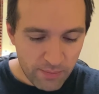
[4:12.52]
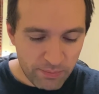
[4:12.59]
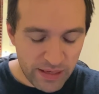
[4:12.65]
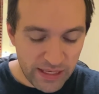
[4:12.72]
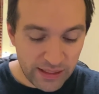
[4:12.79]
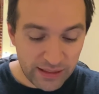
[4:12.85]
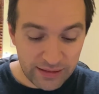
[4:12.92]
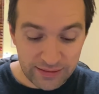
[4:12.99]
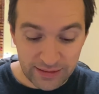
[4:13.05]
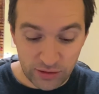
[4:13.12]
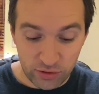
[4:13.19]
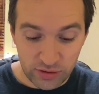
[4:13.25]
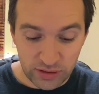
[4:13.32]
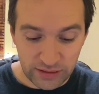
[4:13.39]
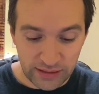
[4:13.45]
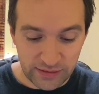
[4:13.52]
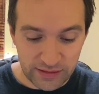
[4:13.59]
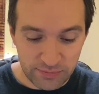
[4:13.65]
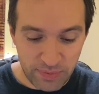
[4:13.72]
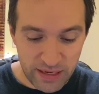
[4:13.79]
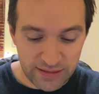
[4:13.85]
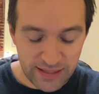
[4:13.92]
being considered to lead the
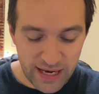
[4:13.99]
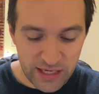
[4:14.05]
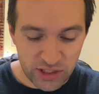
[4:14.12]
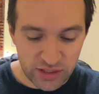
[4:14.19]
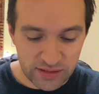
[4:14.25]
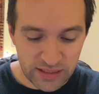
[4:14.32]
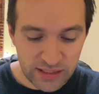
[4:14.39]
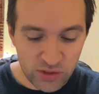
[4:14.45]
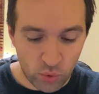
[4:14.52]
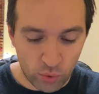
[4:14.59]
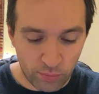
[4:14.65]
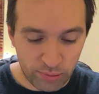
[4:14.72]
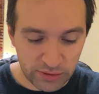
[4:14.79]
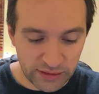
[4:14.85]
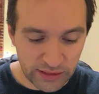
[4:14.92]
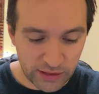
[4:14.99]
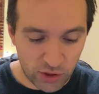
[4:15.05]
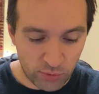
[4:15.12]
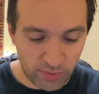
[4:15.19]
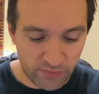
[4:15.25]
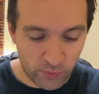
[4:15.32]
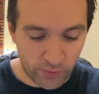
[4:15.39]
space agency, told
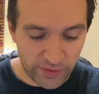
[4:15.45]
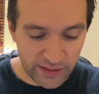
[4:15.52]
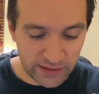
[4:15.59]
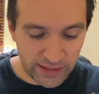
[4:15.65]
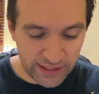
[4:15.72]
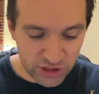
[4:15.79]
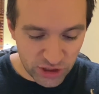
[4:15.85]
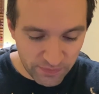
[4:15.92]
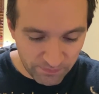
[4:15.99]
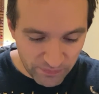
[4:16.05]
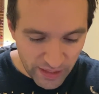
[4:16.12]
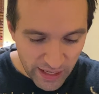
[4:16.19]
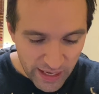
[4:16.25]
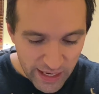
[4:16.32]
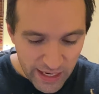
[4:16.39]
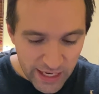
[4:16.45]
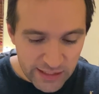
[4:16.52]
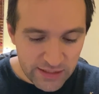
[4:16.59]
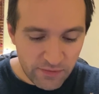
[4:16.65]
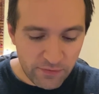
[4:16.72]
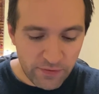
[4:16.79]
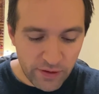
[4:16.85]
Politico before the election,
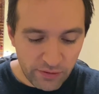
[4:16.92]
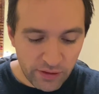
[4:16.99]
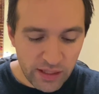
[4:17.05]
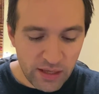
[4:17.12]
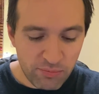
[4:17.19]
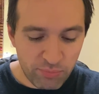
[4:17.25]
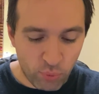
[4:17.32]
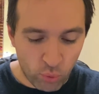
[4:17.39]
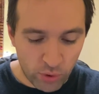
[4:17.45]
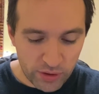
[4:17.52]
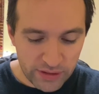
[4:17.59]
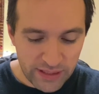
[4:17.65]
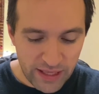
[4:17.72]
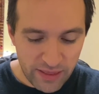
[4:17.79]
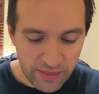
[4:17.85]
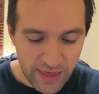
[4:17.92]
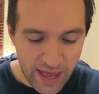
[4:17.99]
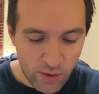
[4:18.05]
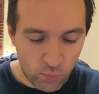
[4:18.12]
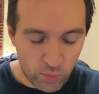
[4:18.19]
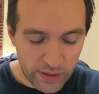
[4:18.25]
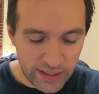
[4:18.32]
"It's very important
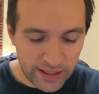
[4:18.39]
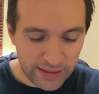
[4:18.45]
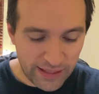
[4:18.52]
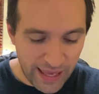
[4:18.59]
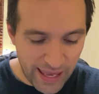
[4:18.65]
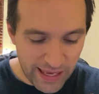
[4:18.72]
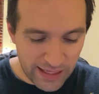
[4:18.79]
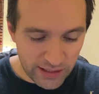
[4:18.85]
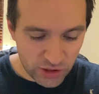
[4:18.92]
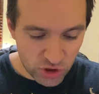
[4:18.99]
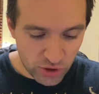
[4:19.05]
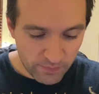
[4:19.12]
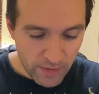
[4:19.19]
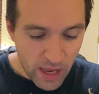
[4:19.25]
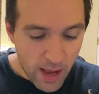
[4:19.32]
that we engage."